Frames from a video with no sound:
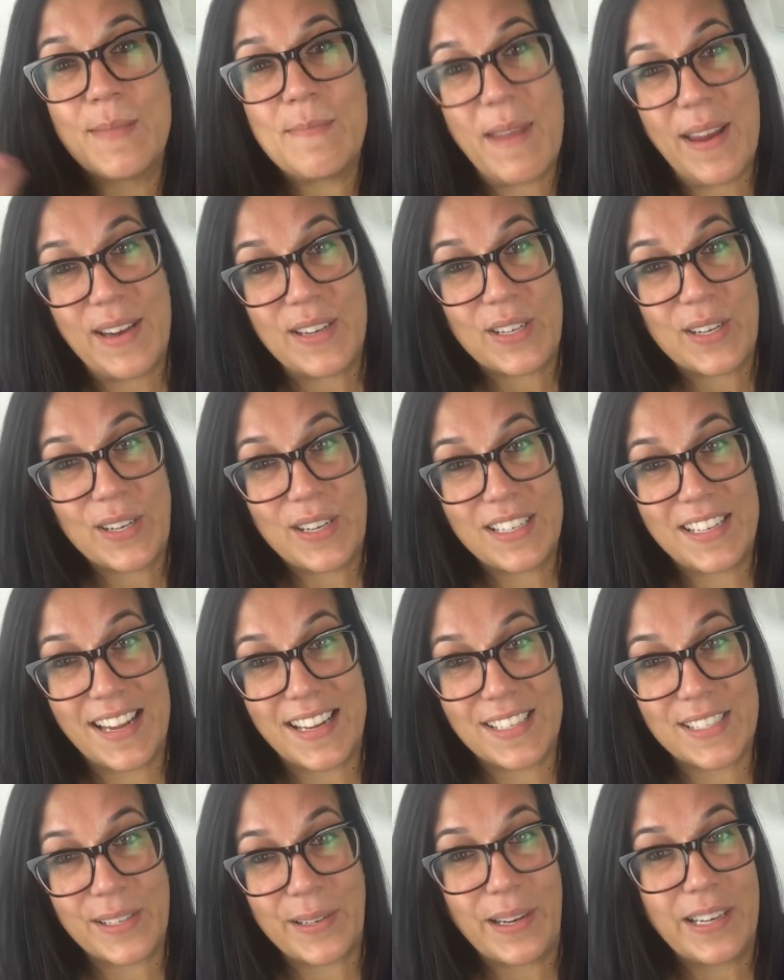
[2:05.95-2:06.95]
Make sure you take
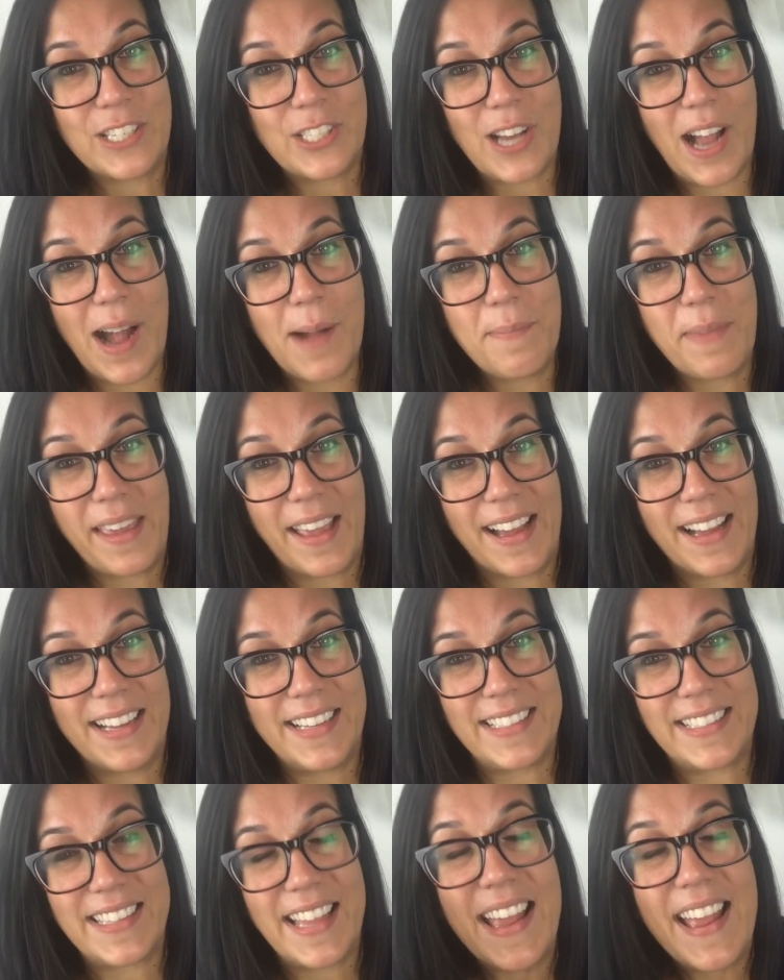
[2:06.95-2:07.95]
a screenshot
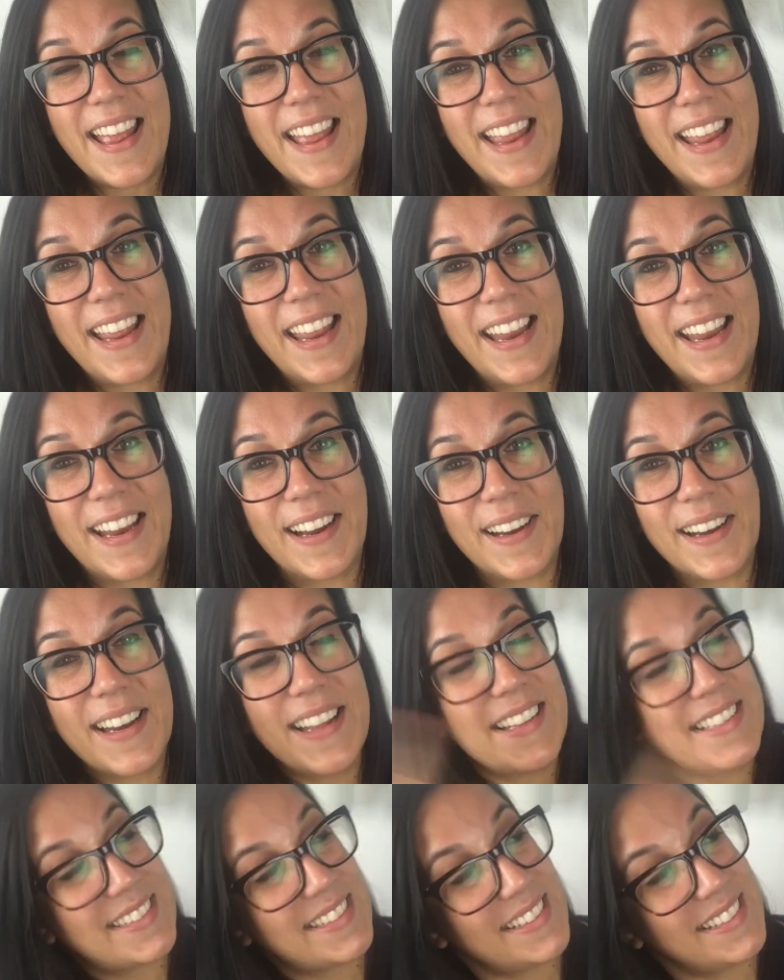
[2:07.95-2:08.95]
because here it
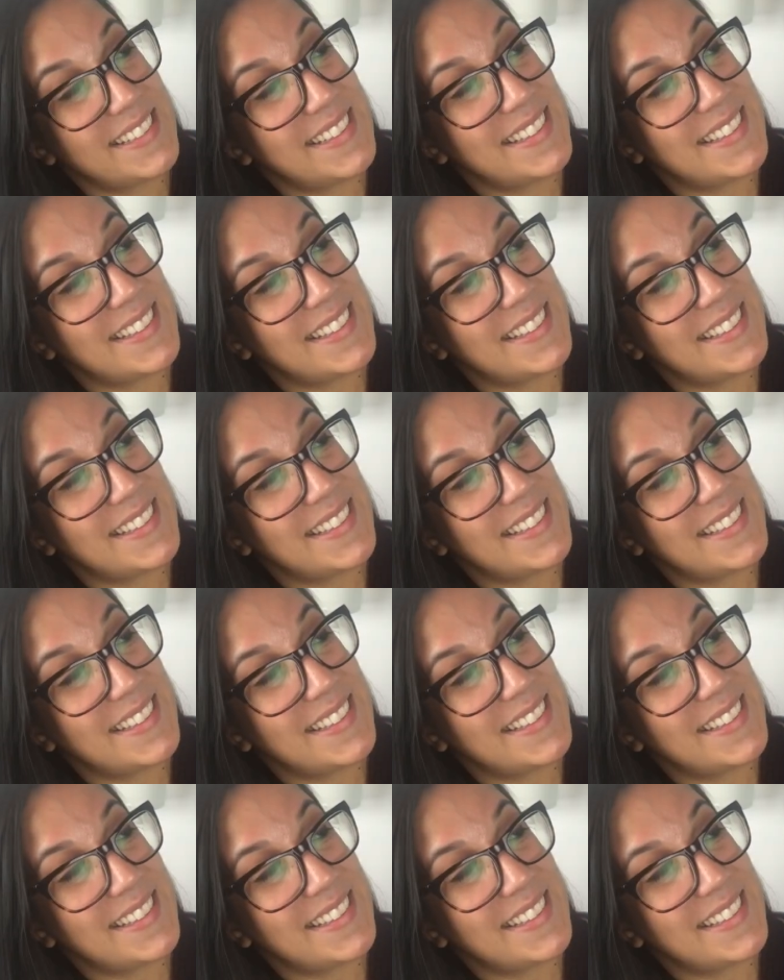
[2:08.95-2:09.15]
is.